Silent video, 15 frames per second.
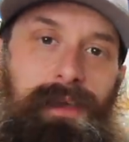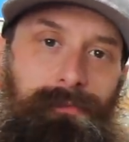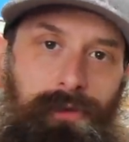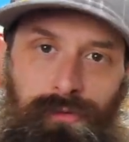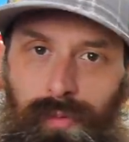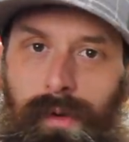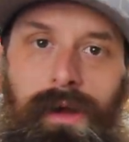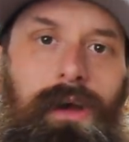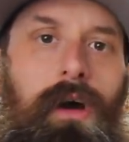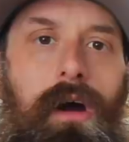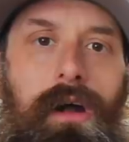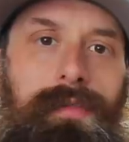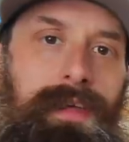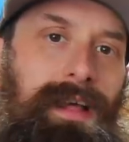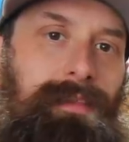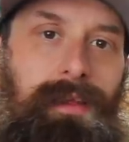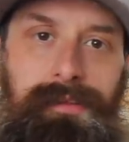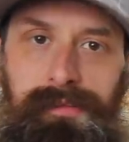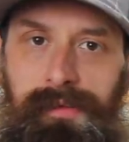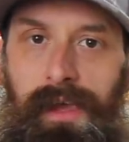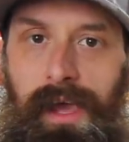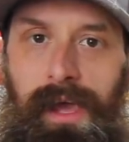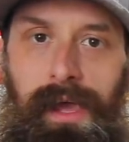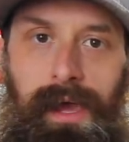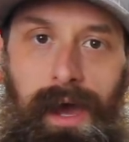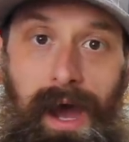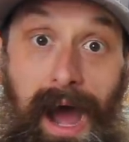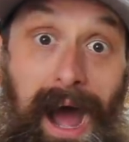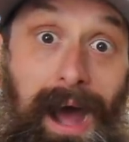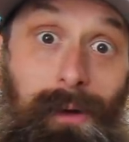If this were a car that, let's say,
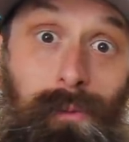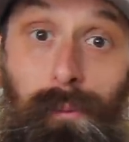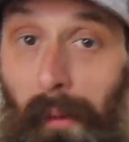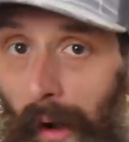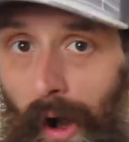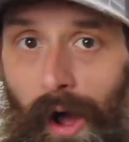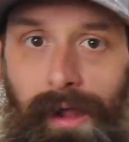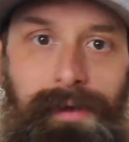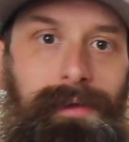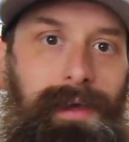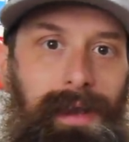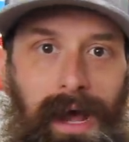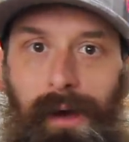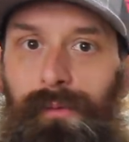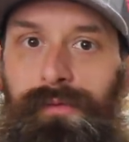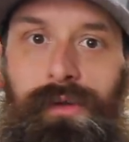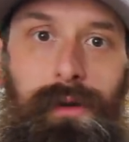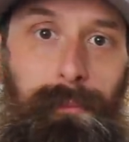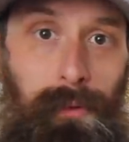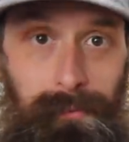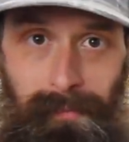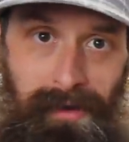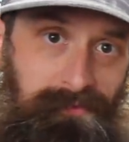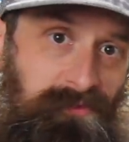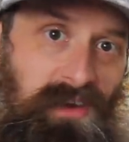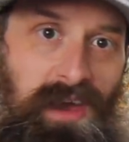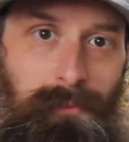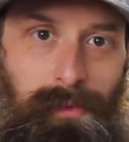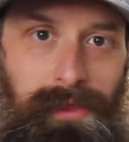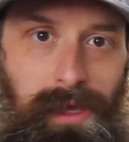I bought and I was gonna put my
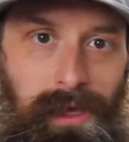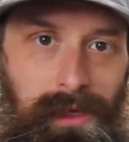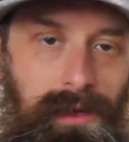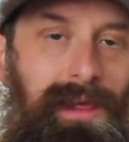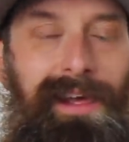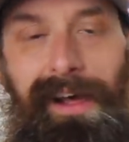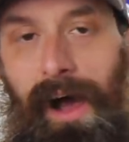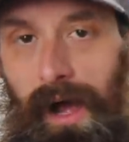family in,